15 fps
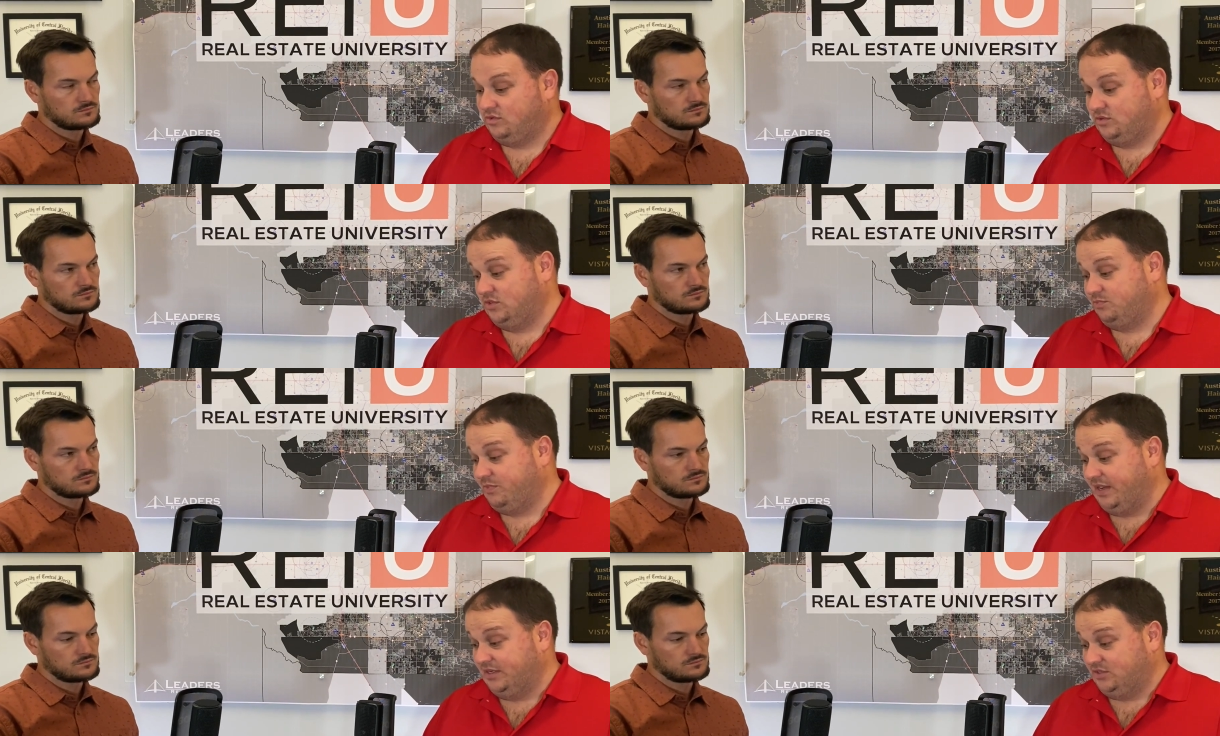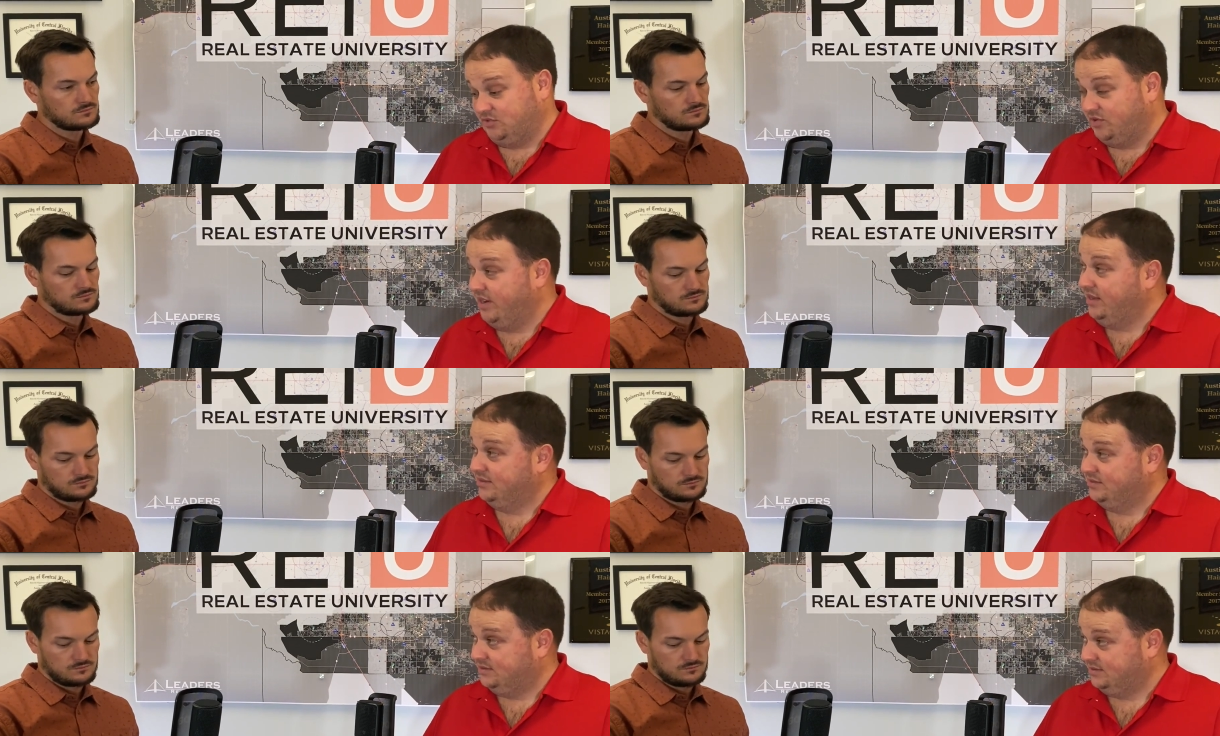Speaker 1: just by
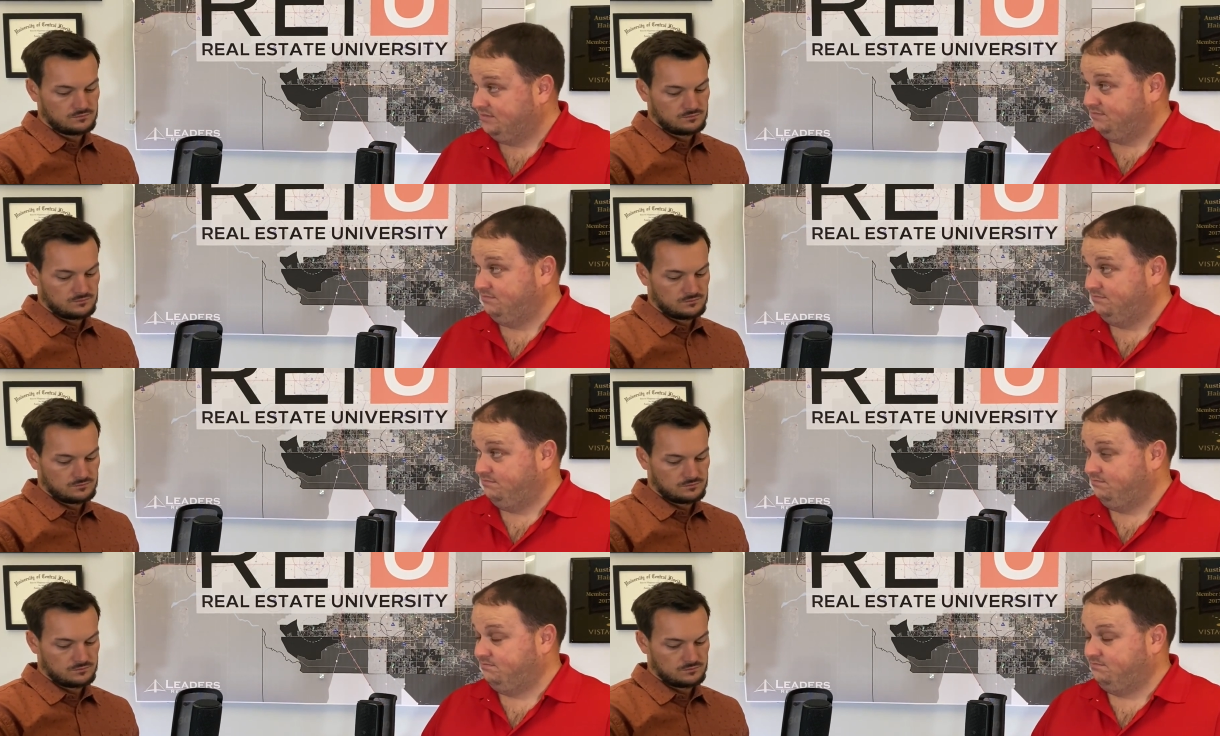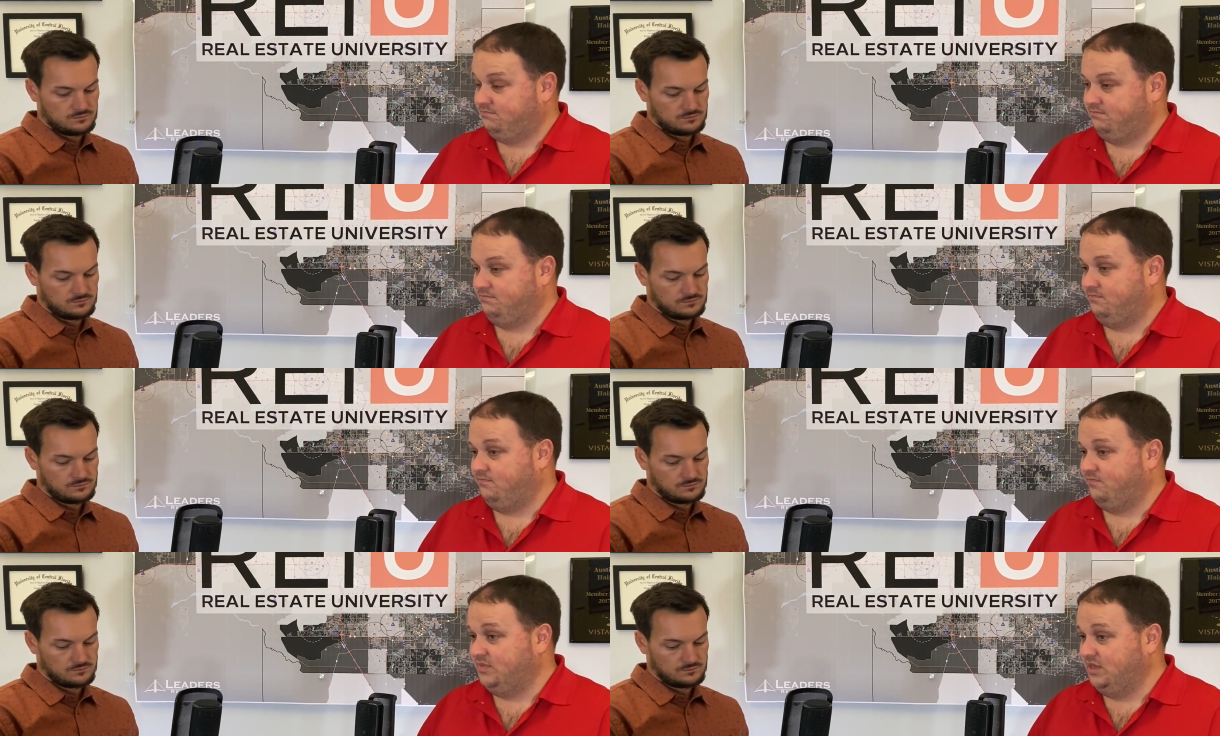trends,
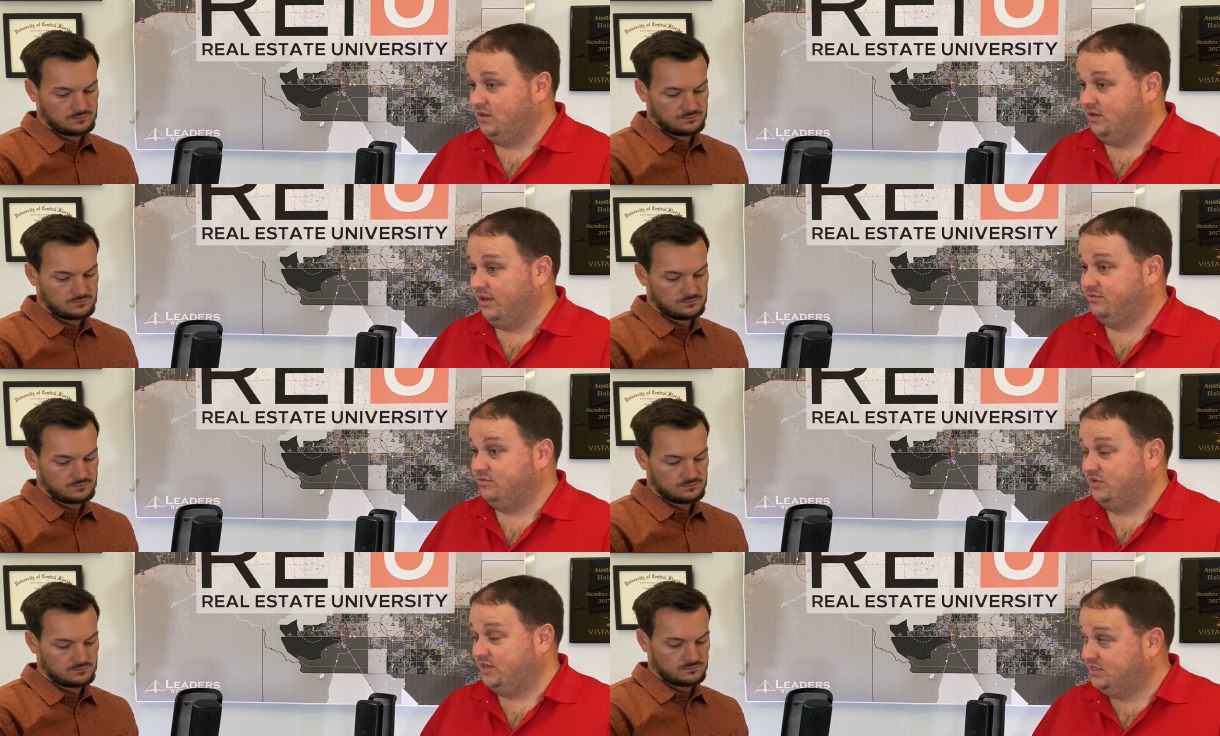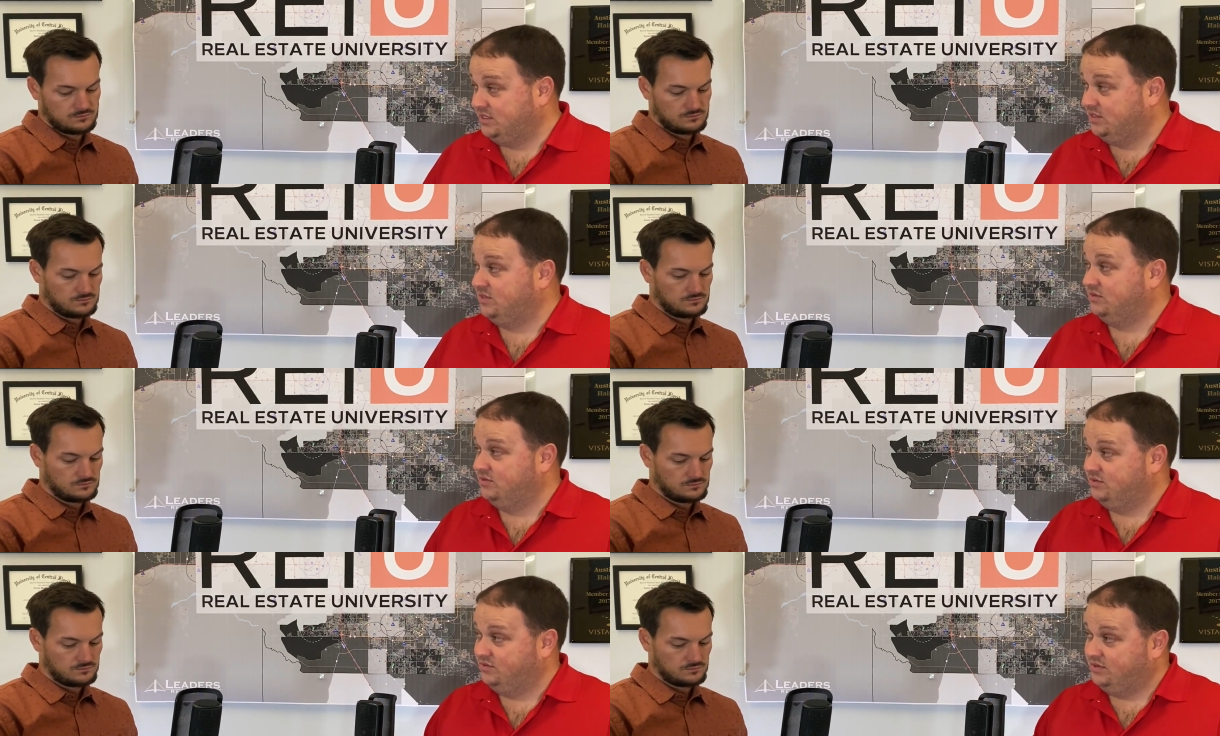you know, have
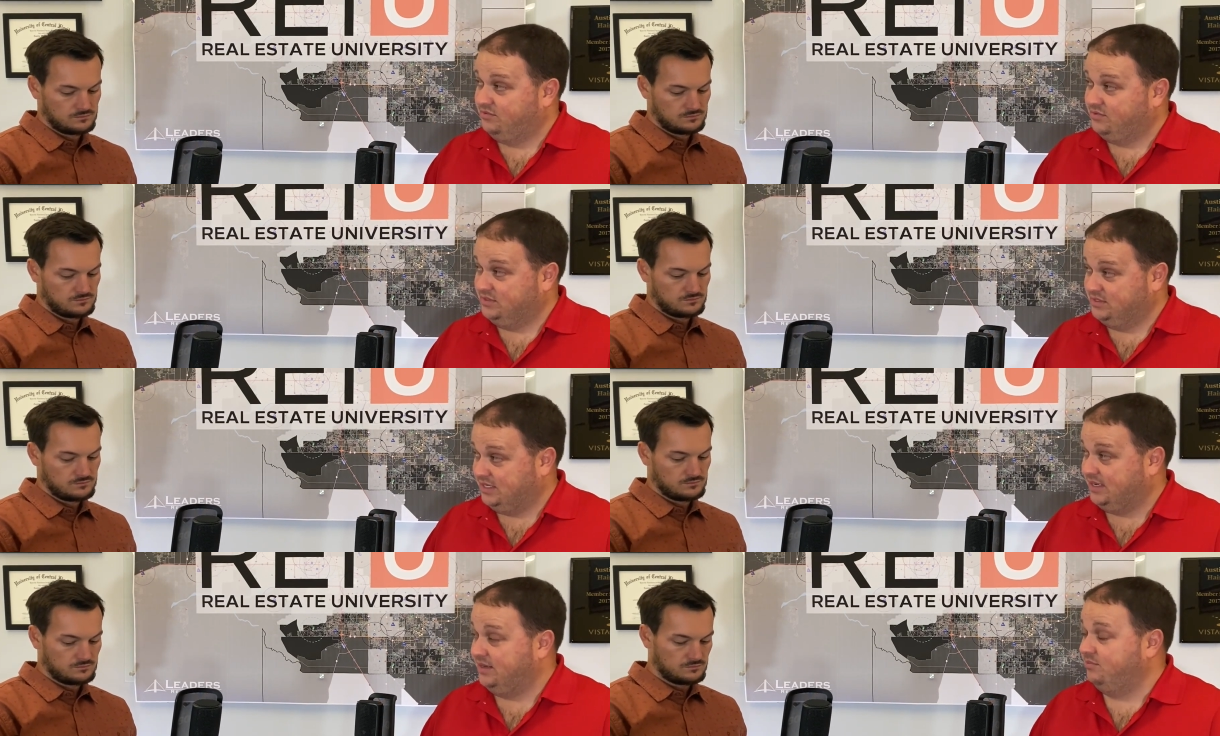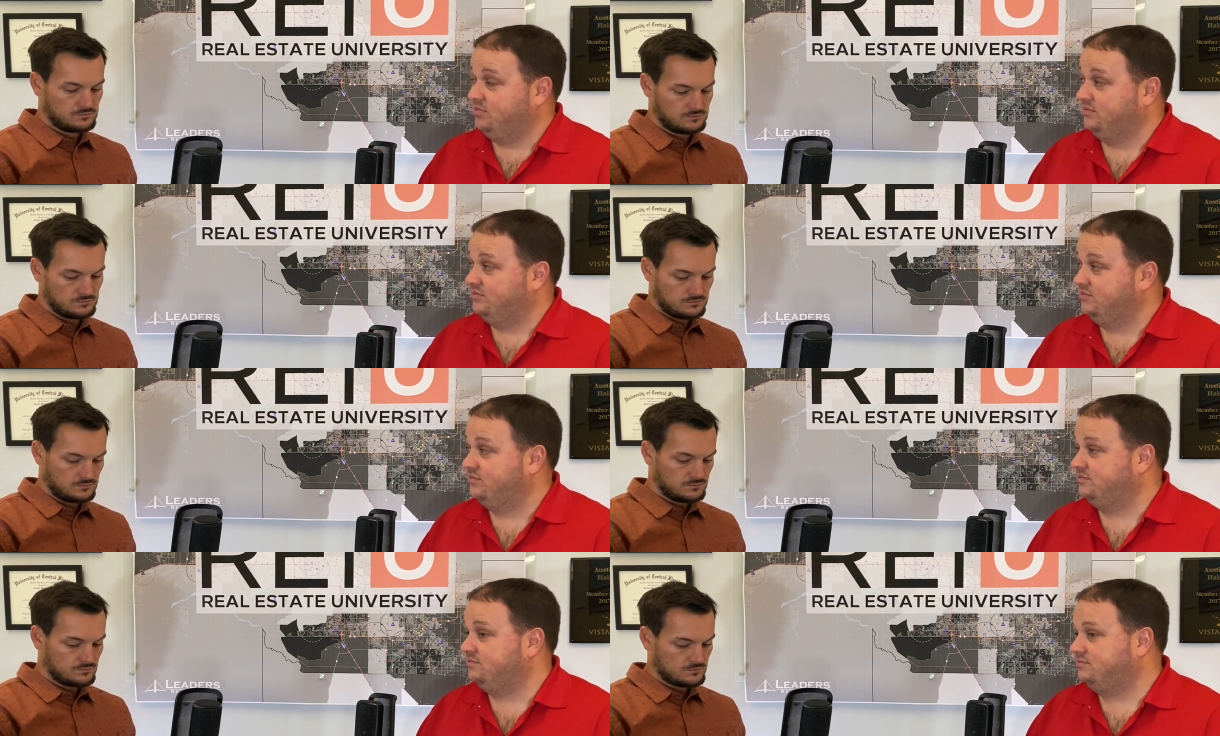transitioned to a different type
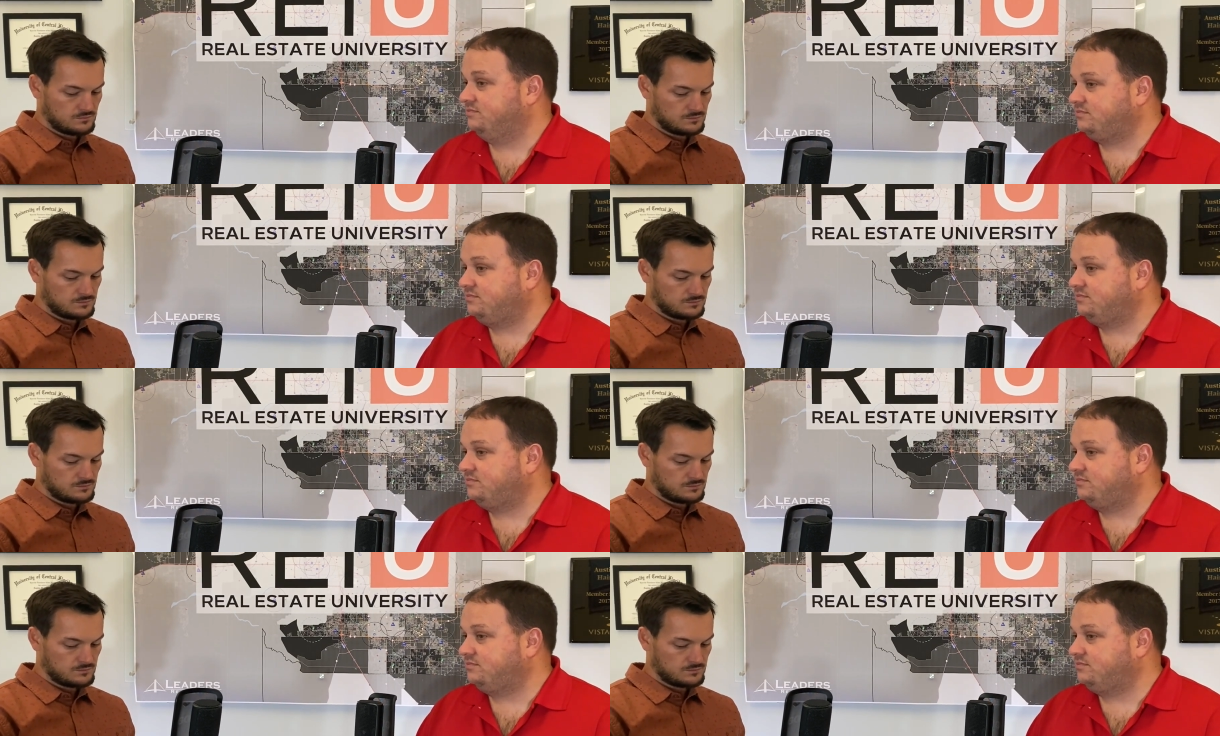of